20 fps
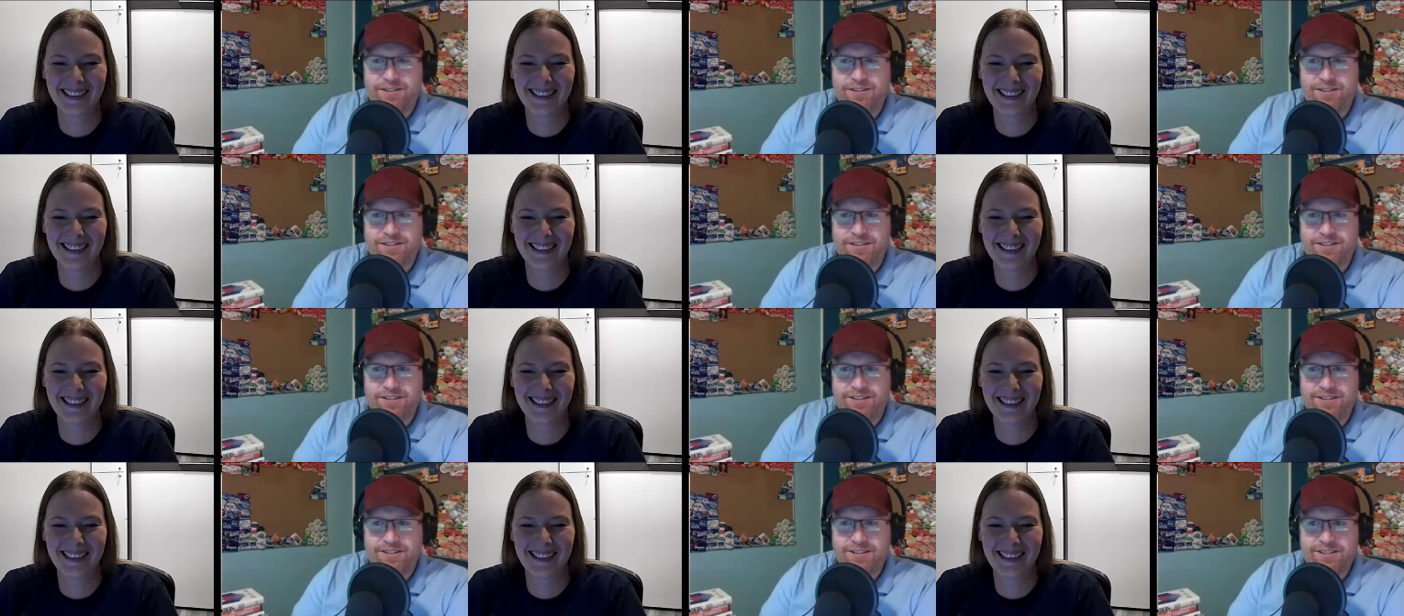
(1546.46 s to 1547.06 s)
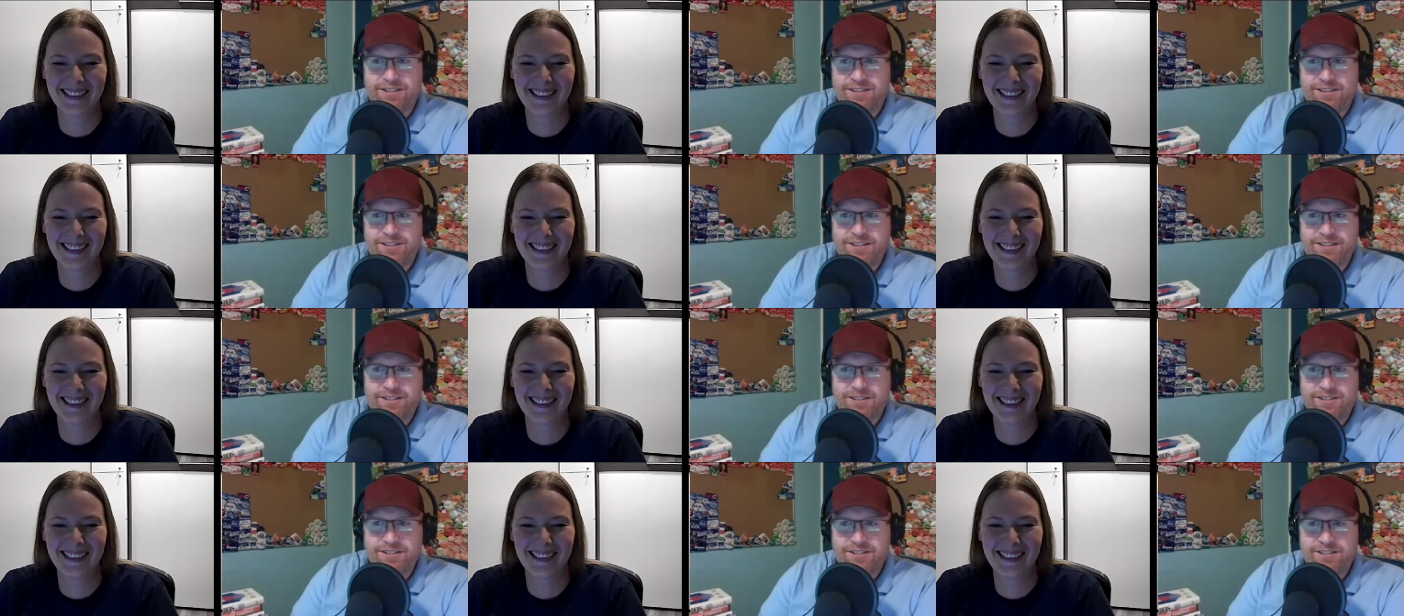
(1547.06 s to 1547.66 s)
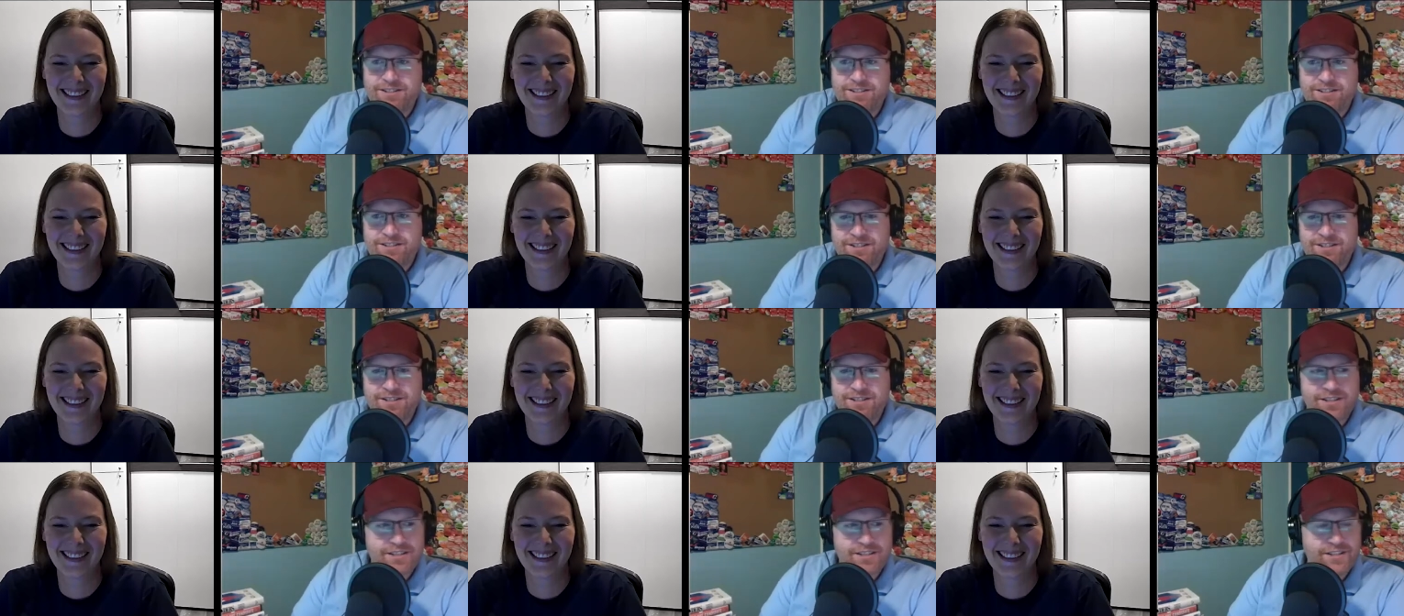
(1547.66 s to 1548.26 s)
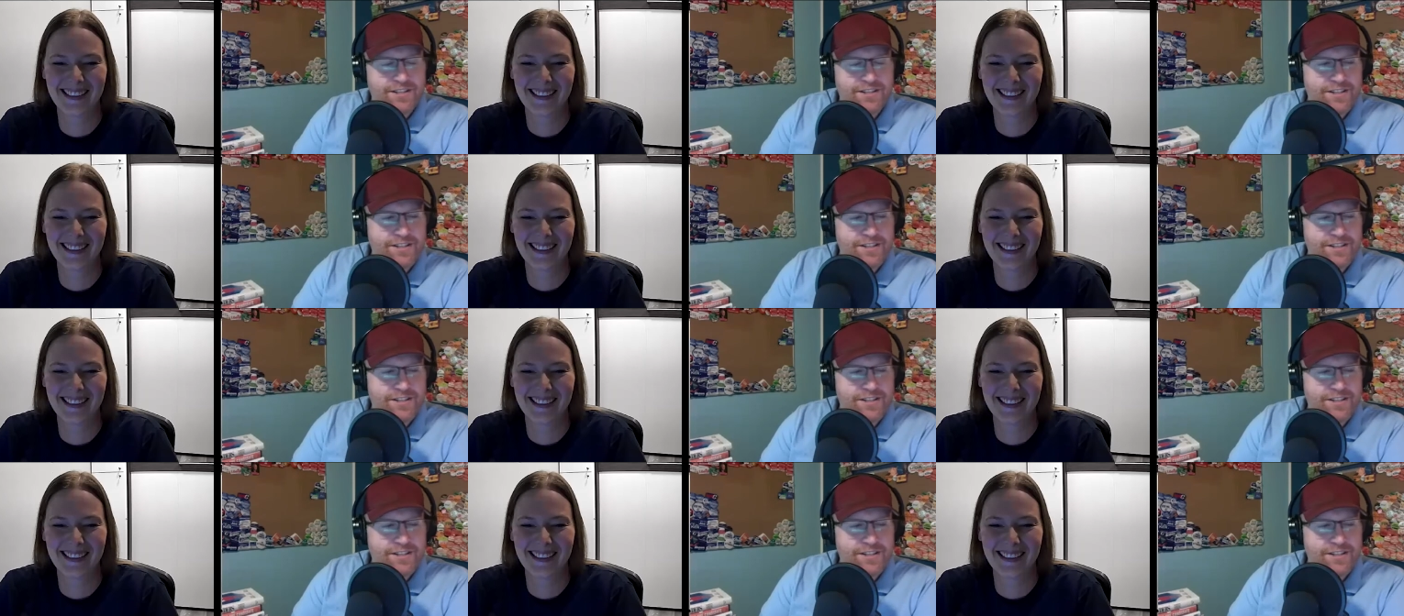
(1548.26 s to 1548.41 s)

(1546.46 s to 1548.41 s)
Nothing is said.